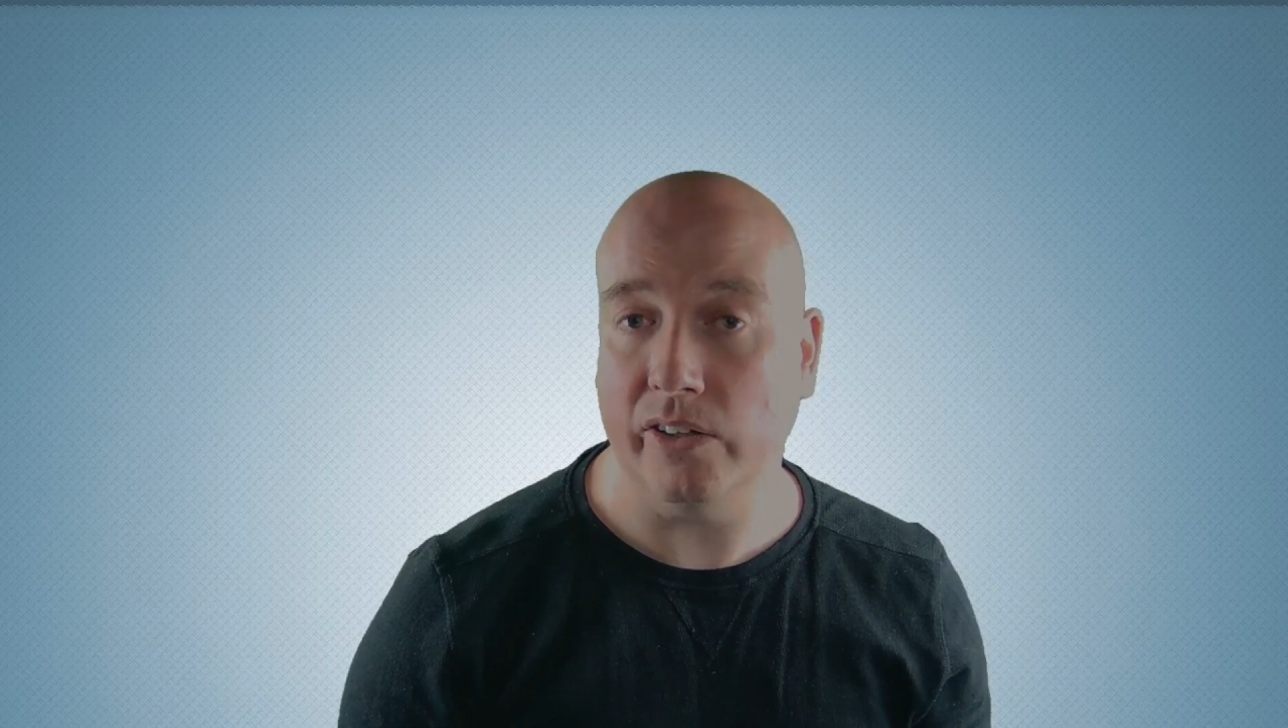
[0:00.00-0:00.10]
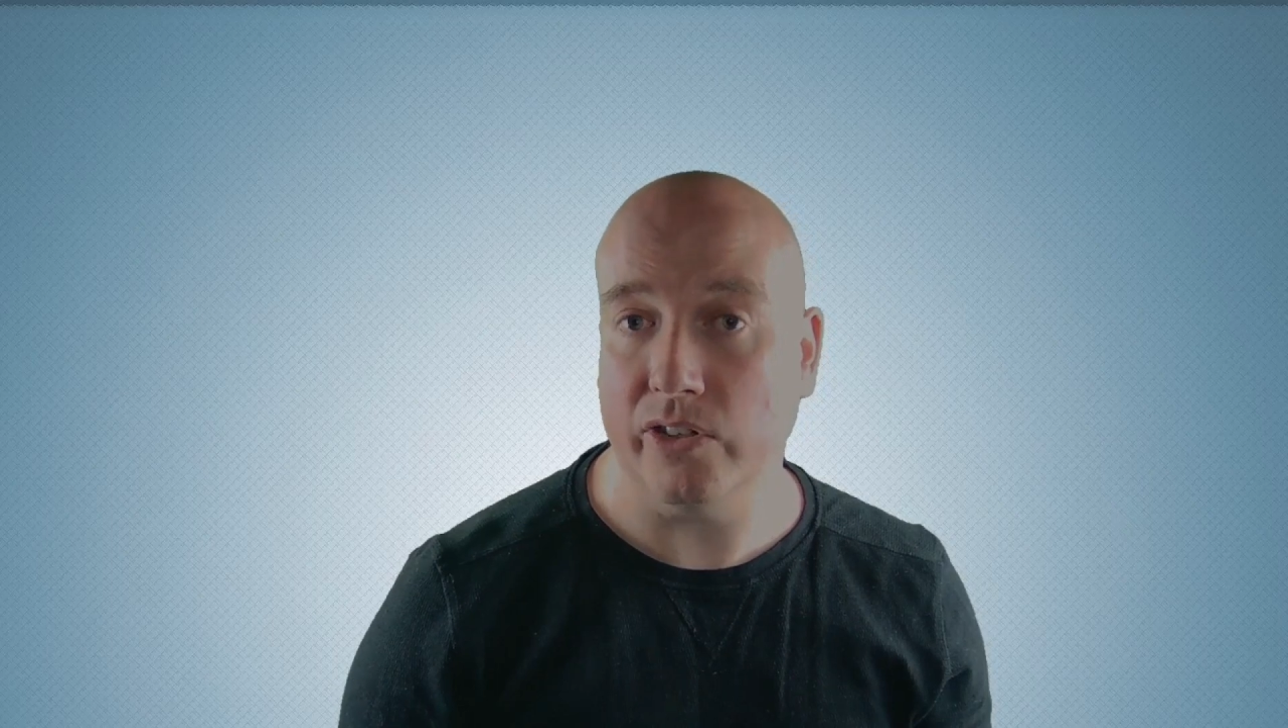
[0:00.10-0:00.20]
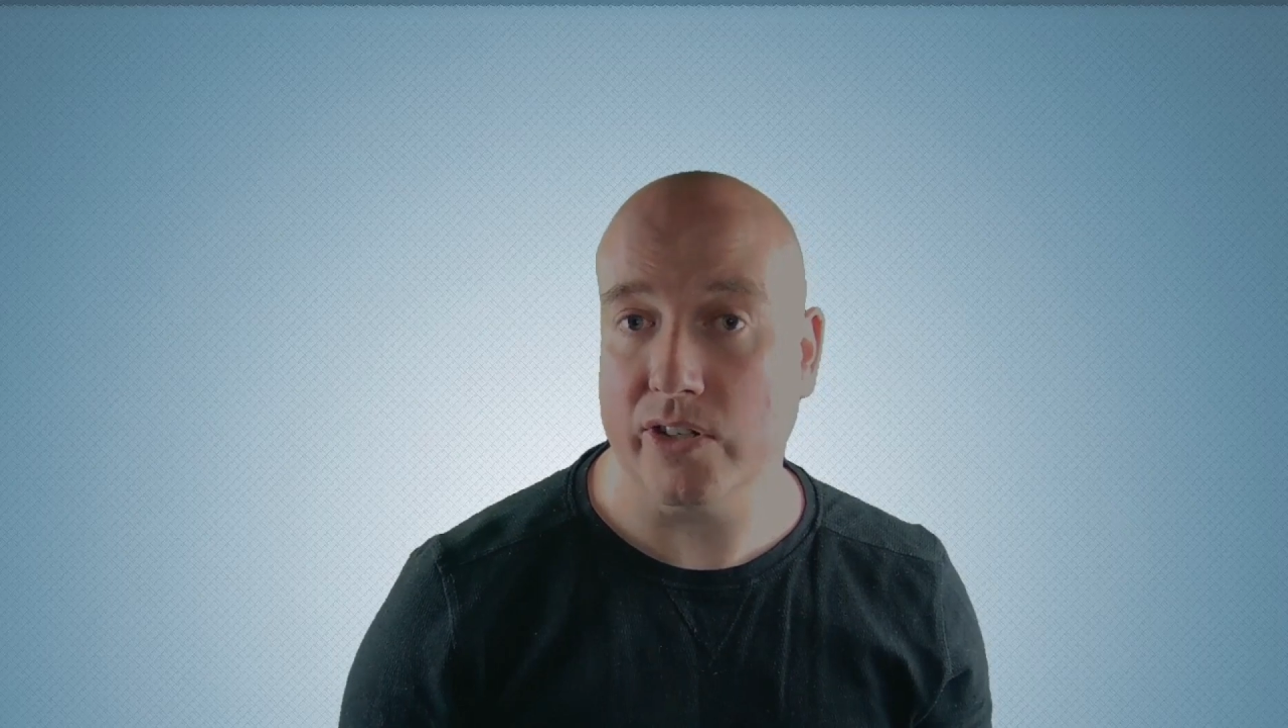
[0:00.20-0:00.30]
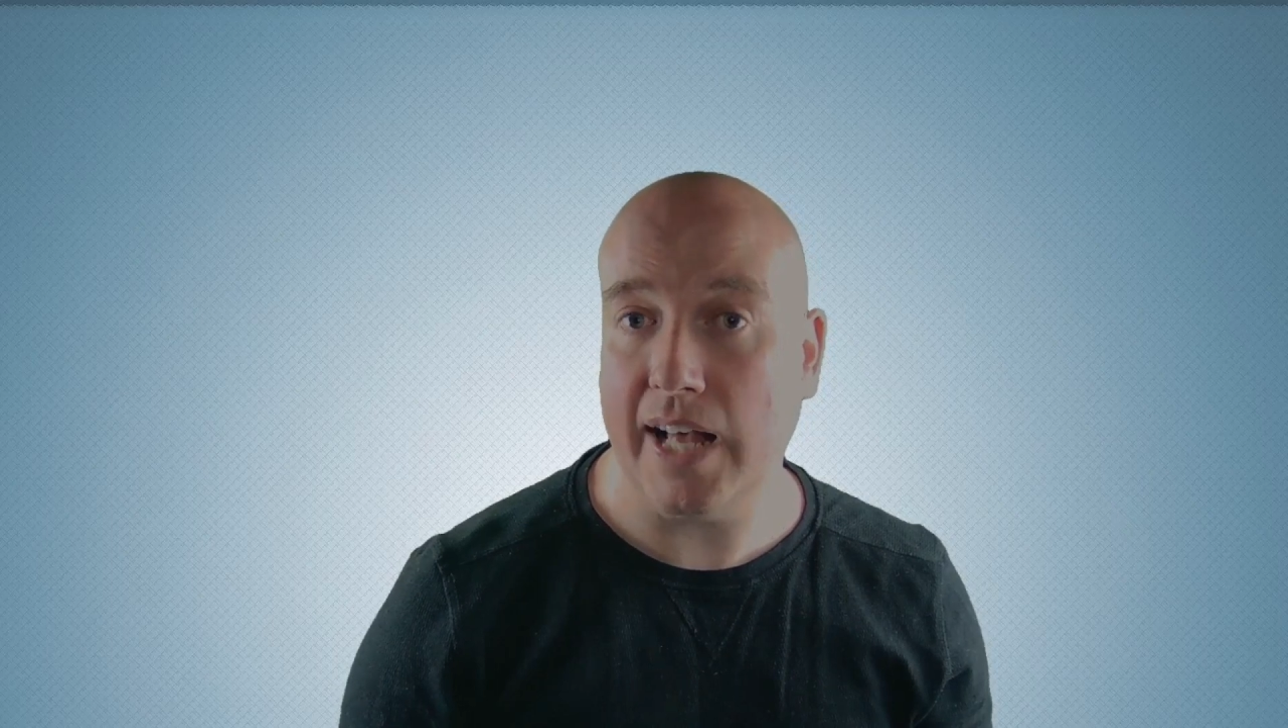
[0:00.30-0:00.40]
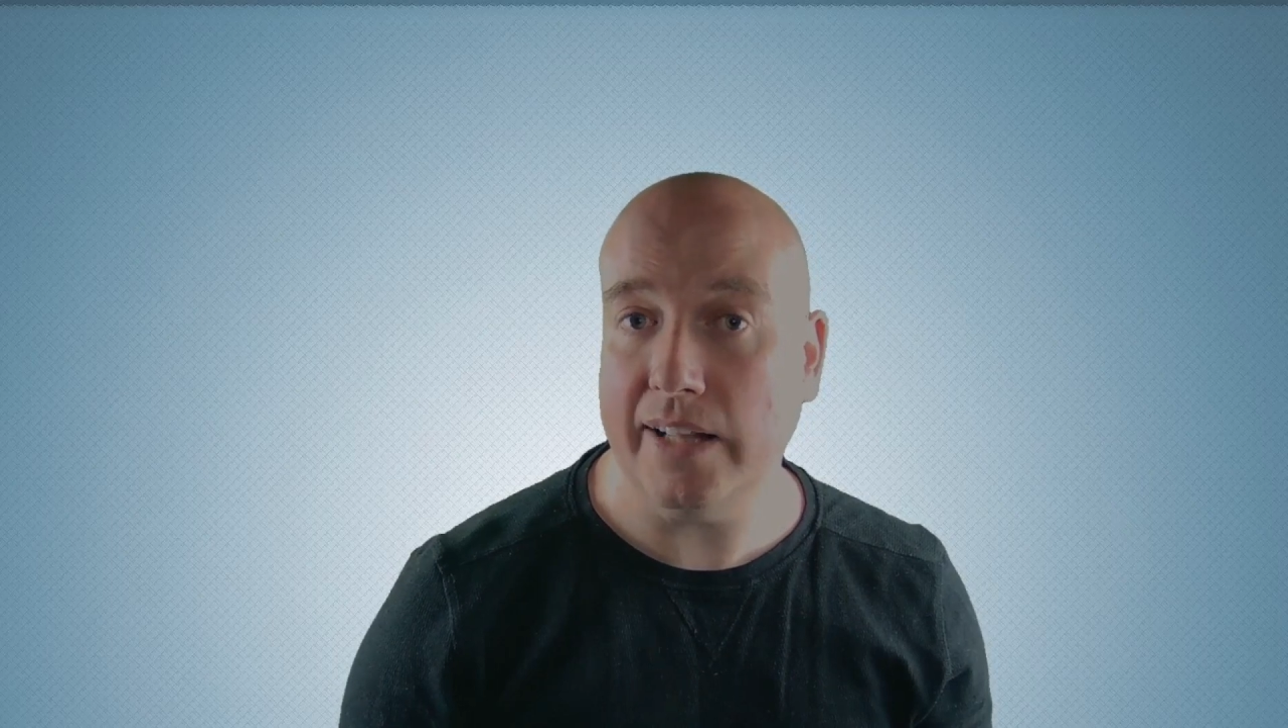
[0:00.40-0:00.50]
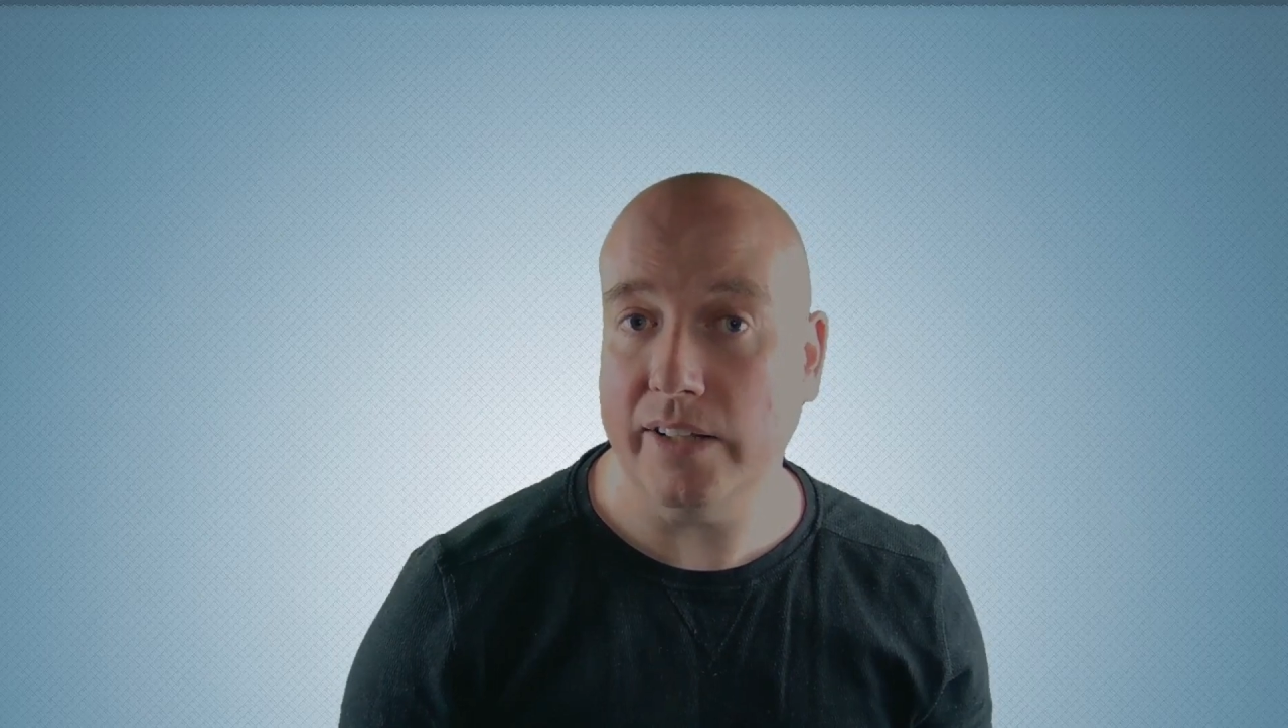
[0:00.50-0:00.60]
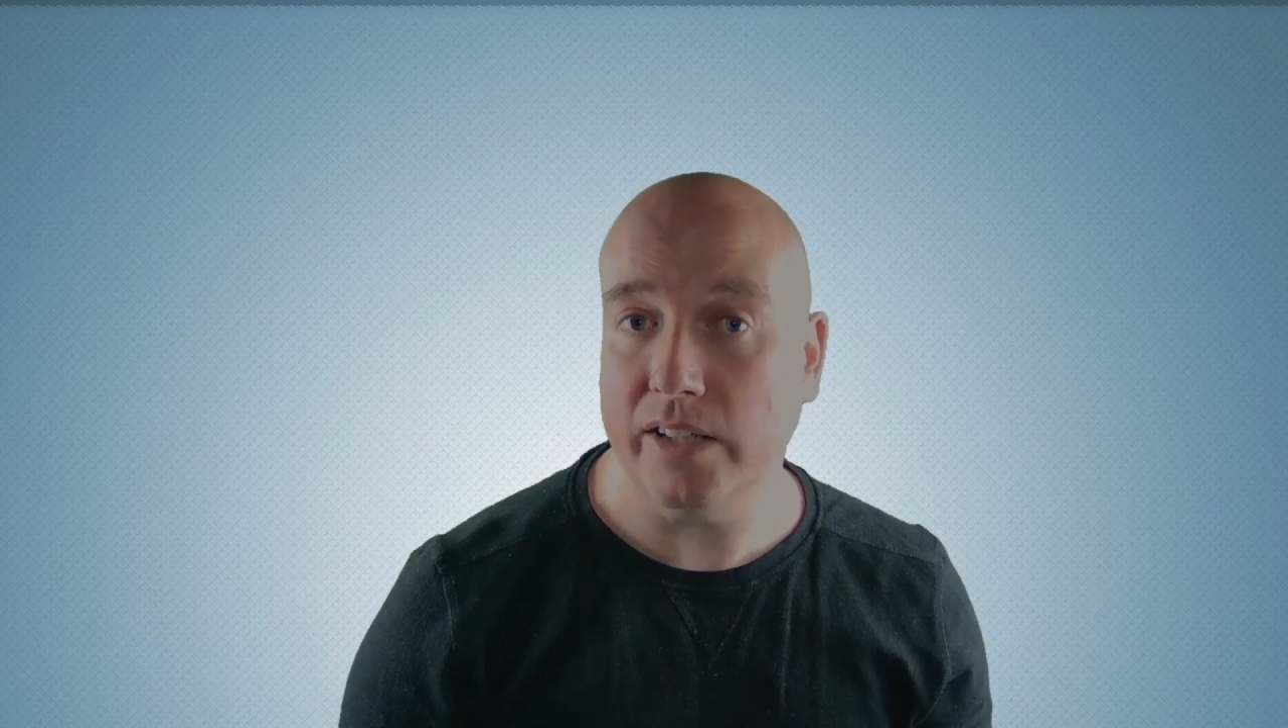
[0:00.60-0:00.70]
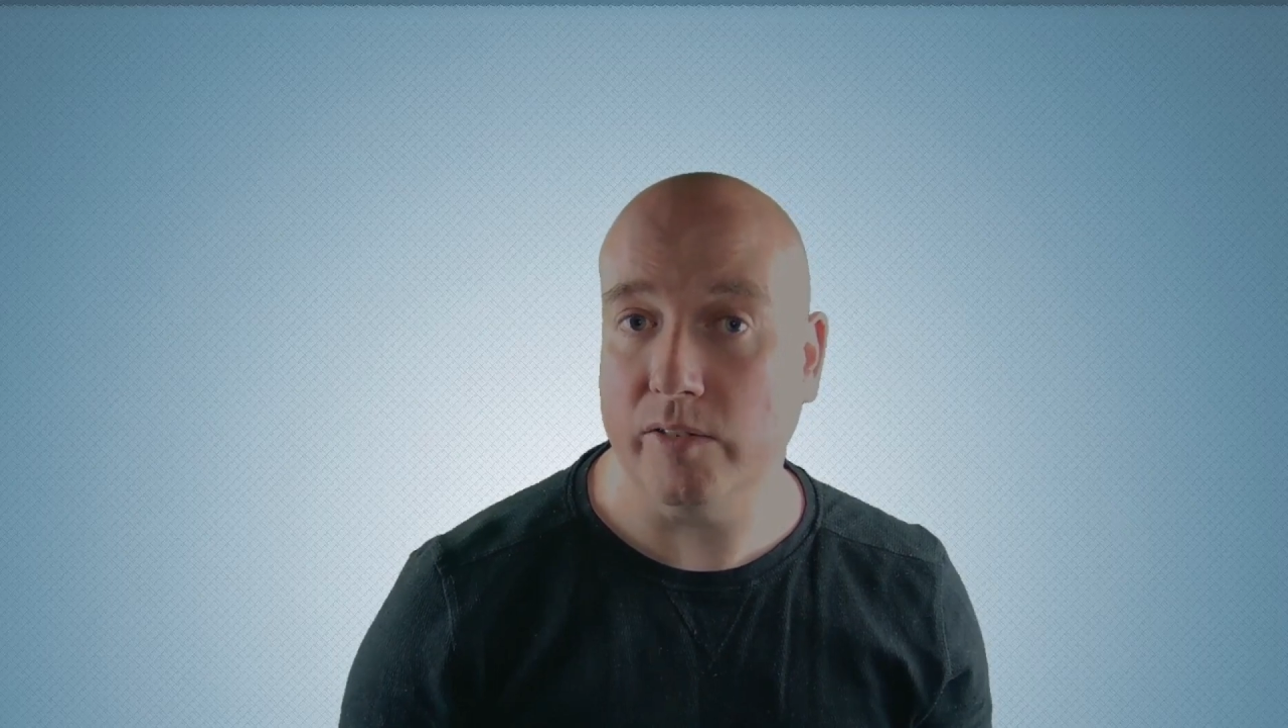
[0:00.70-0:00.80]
understanding